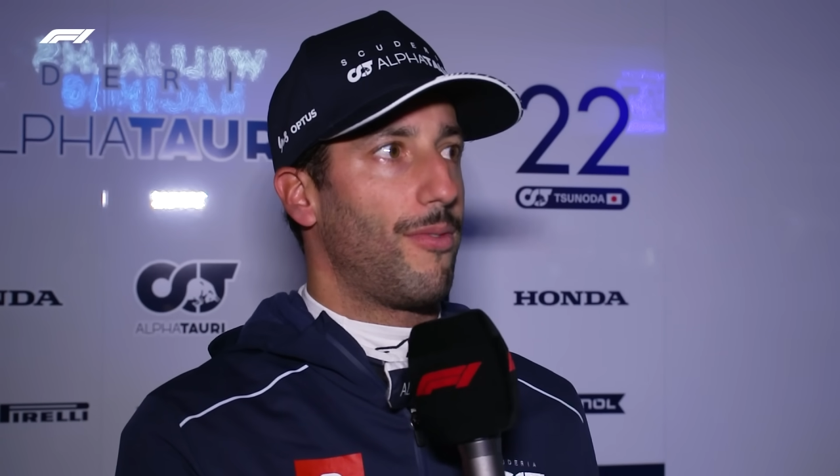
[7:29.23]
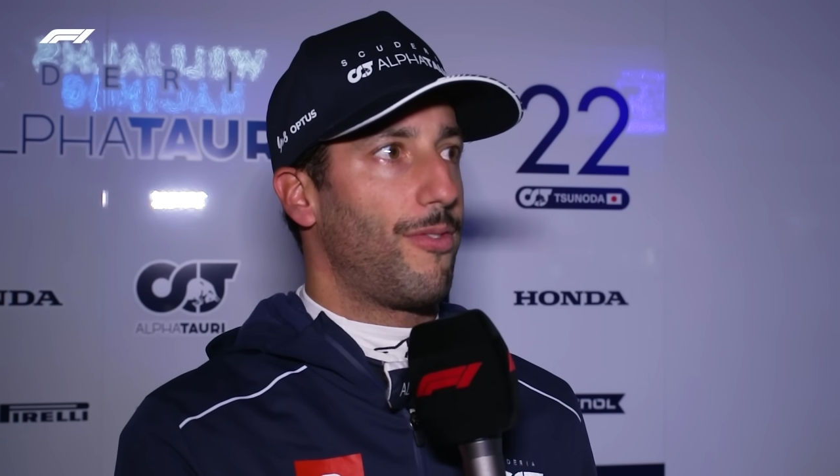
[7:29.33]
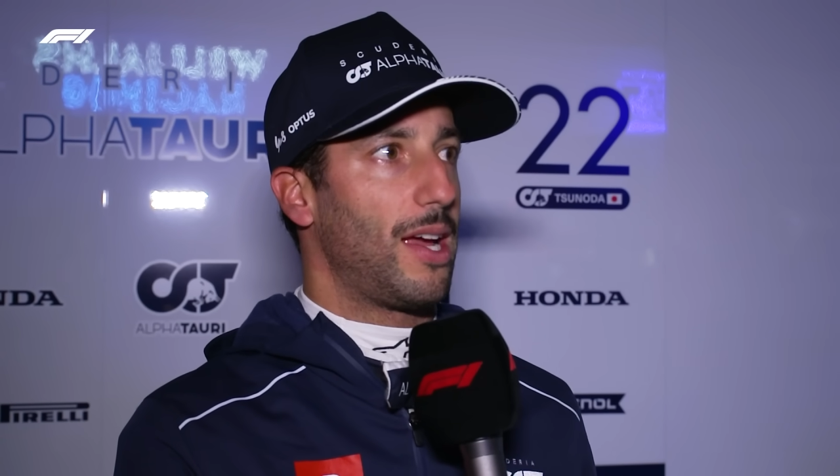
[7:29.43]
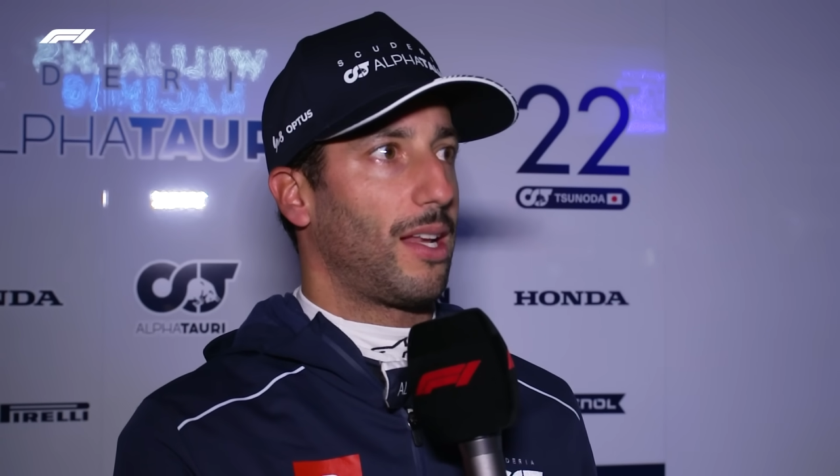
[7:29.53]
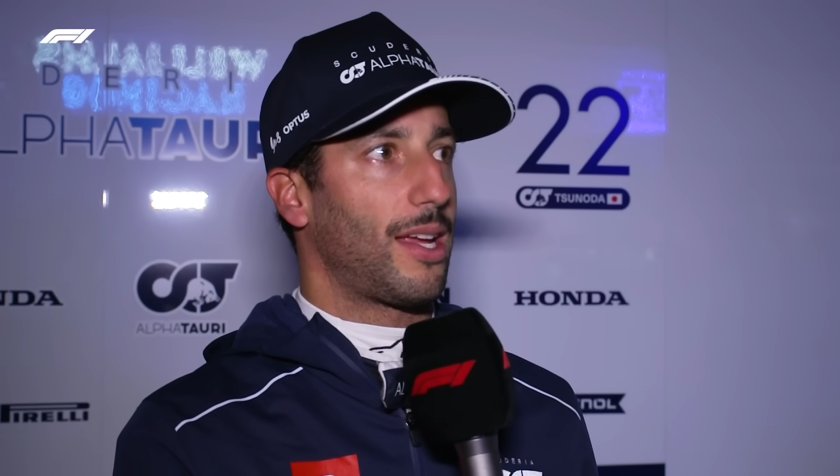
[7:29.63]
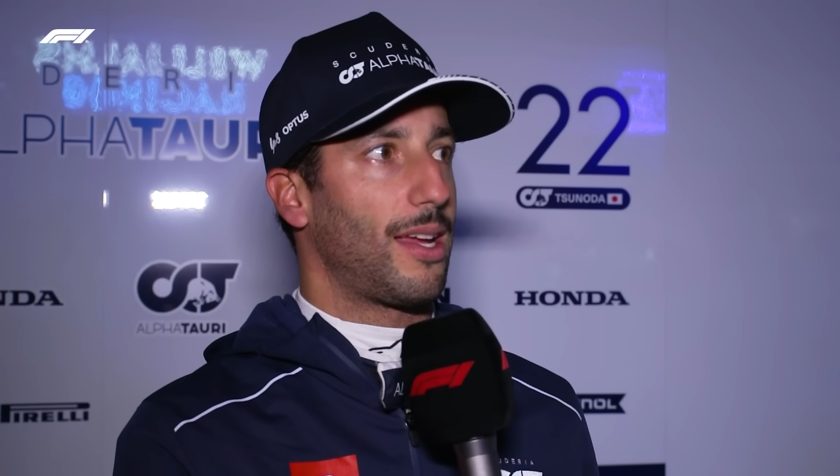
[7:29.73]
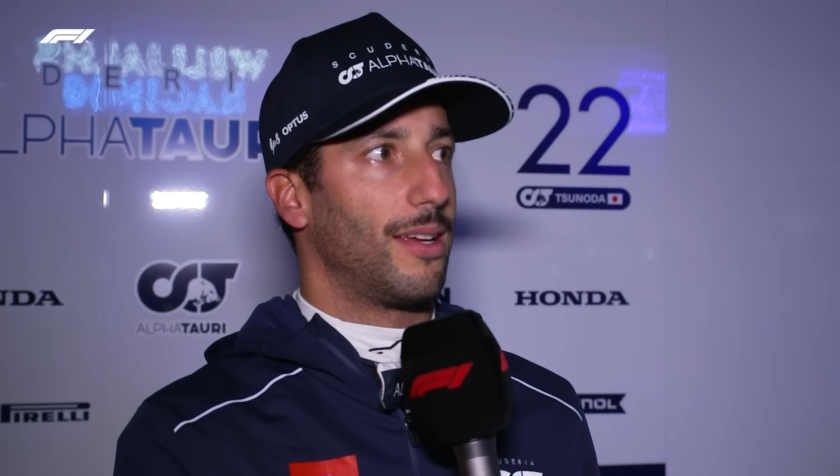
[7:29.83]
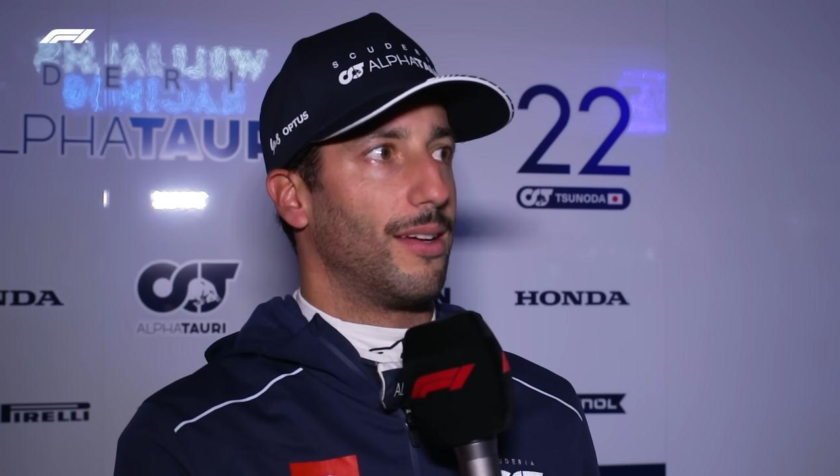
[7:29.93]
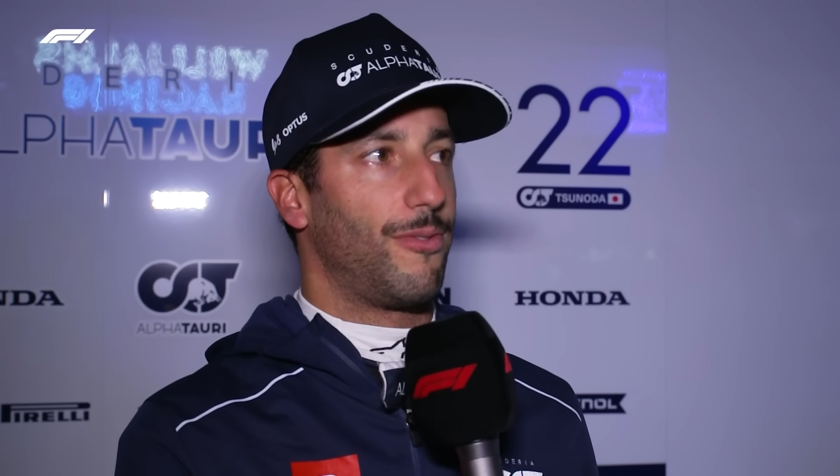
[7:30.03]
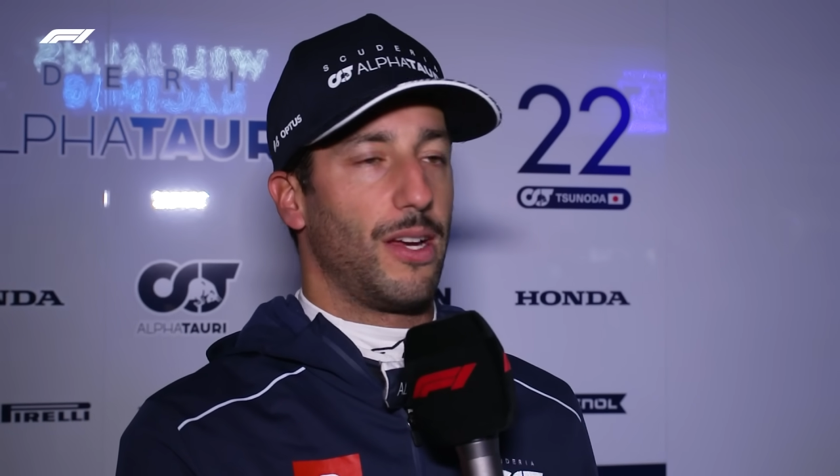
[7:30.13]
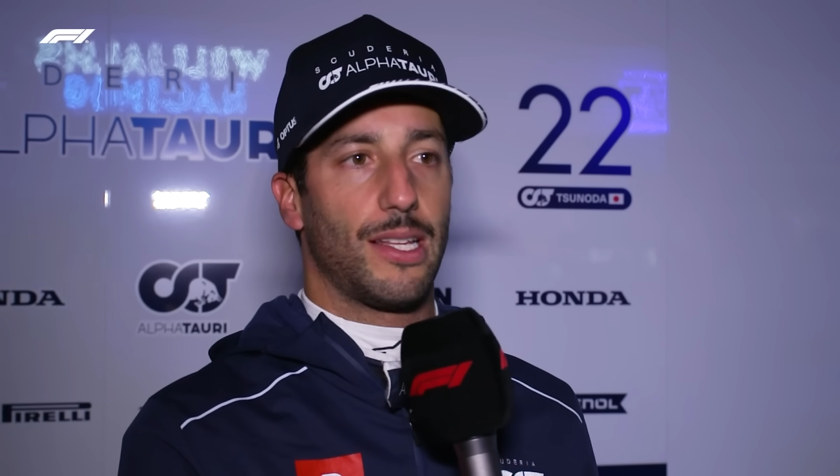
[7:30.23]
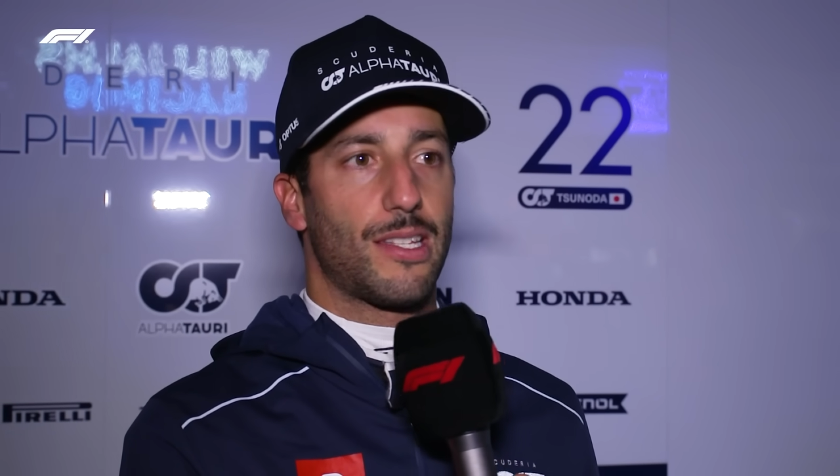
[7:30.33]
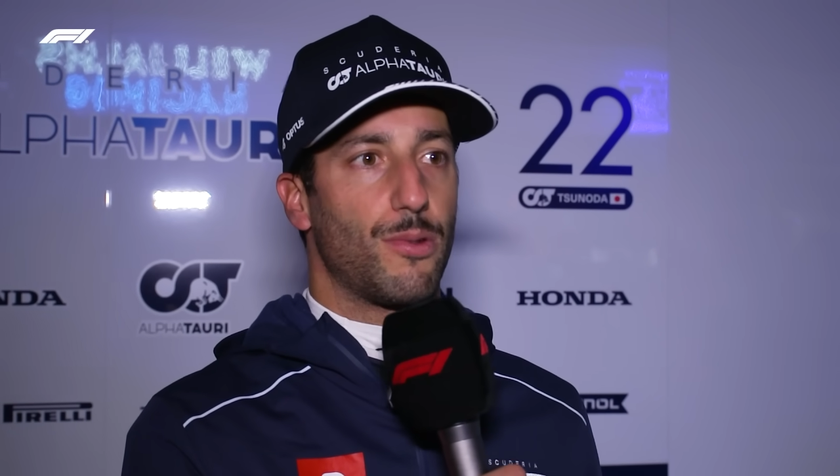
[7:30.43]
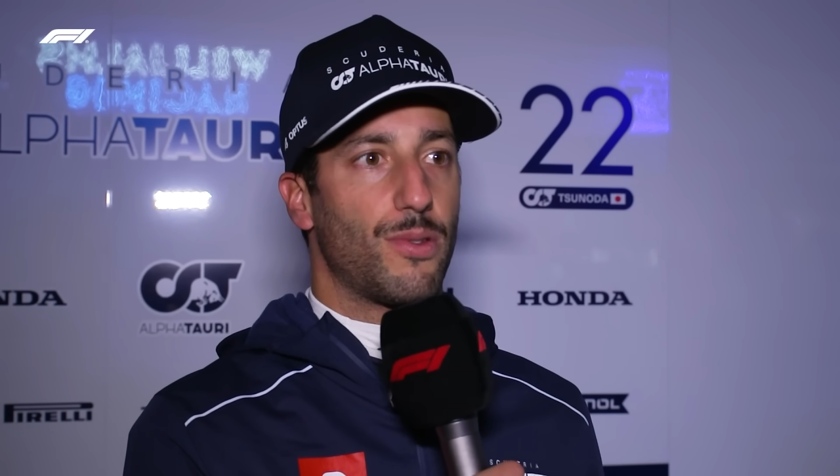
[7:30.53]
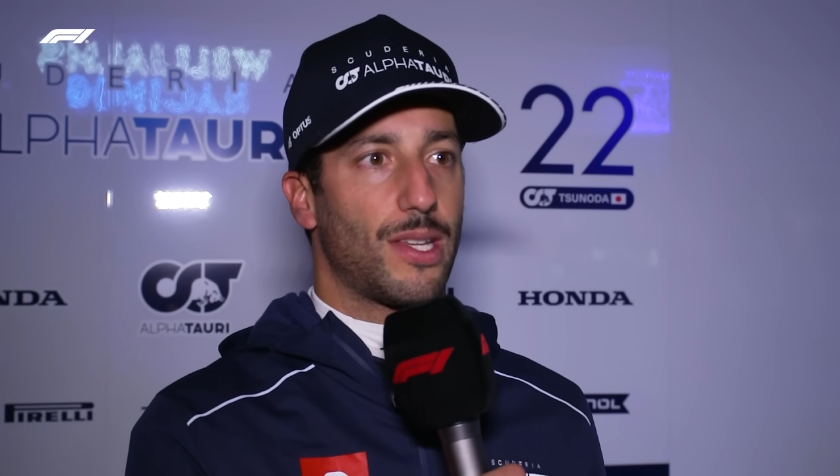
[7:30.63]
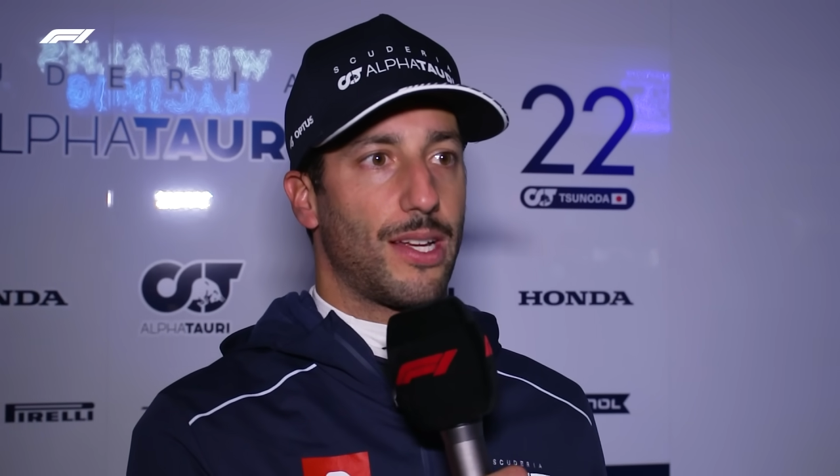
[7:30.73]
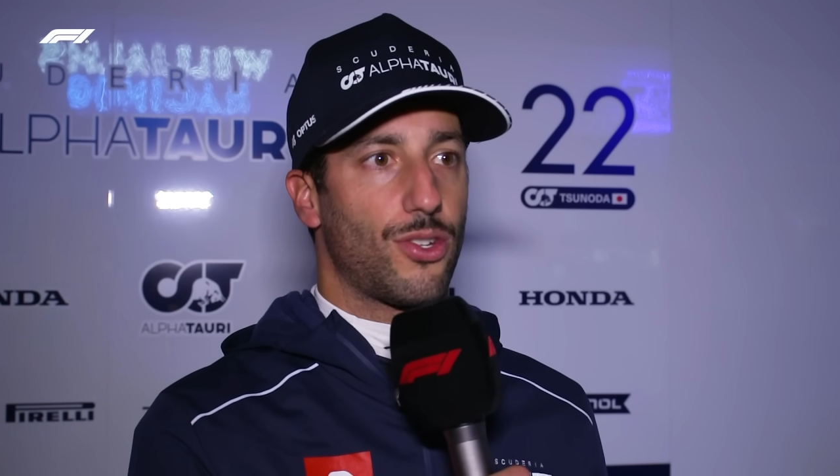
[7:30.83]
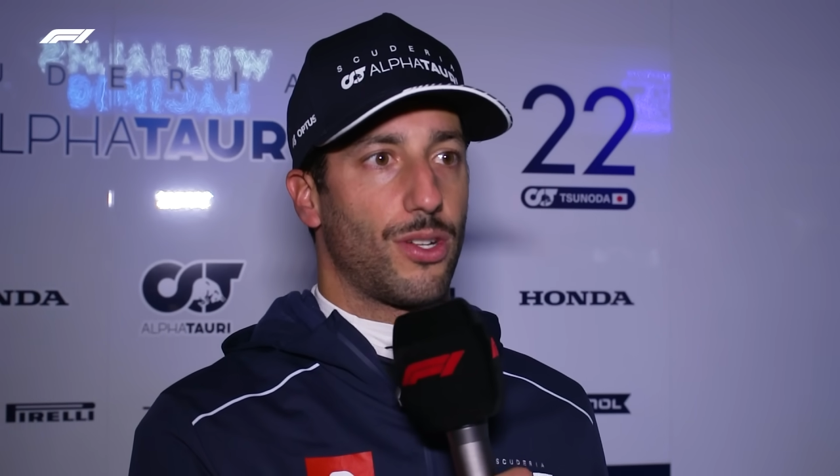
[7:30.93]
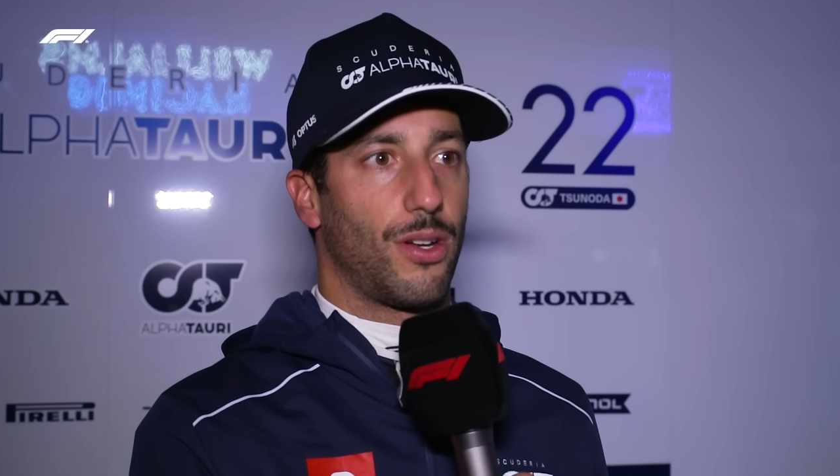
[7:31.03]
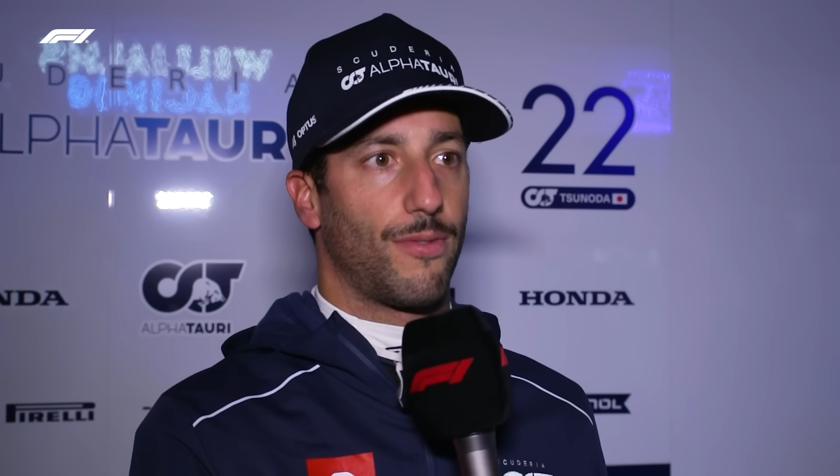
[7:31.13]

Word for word: fairly smooth session.